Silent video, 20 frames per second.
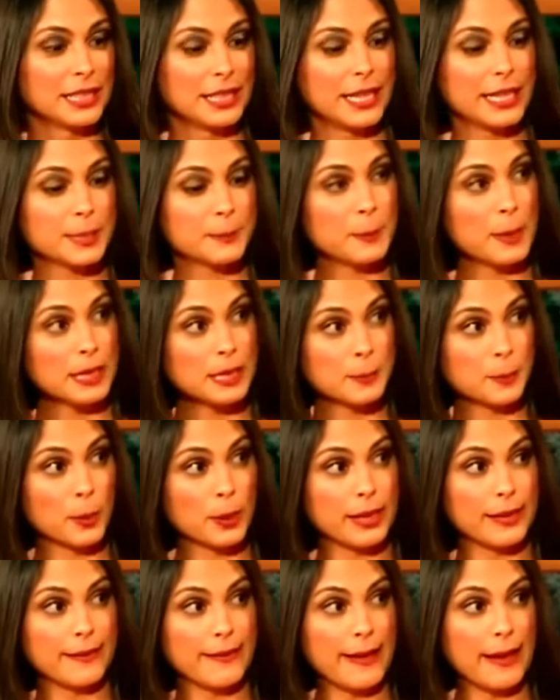His butt's
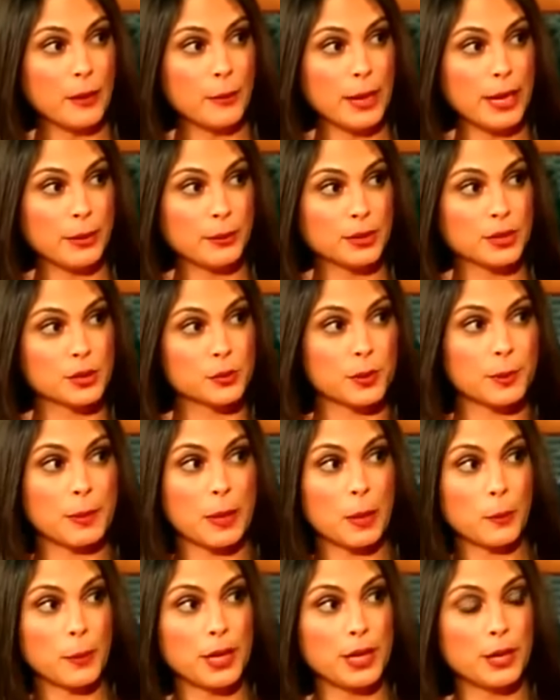pointing that way, which is where my
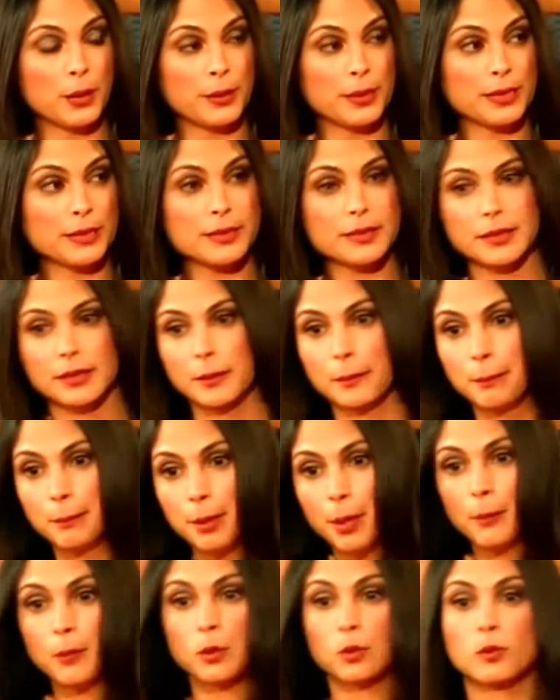window is.
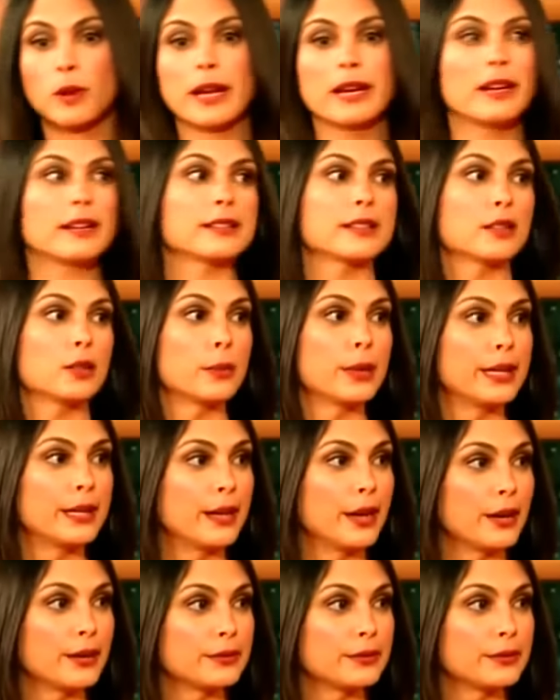Pooped right onto the window.